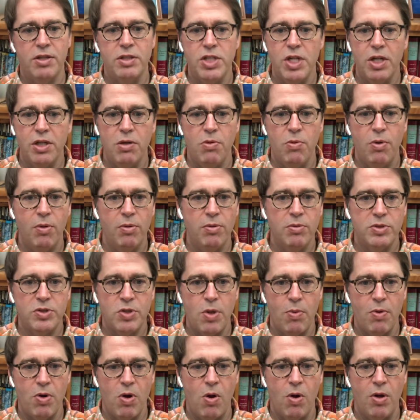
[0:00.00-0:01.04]
tell you what's
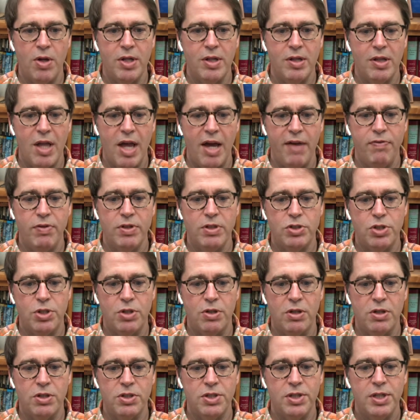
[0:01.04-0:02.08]
going on in the life of the
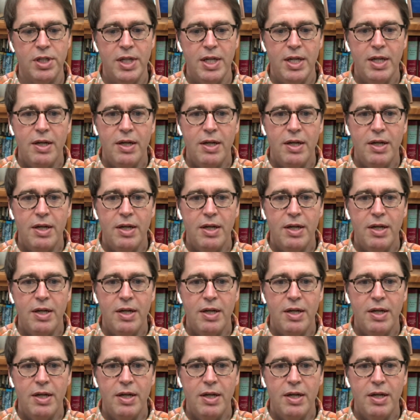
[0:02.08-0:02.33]
church,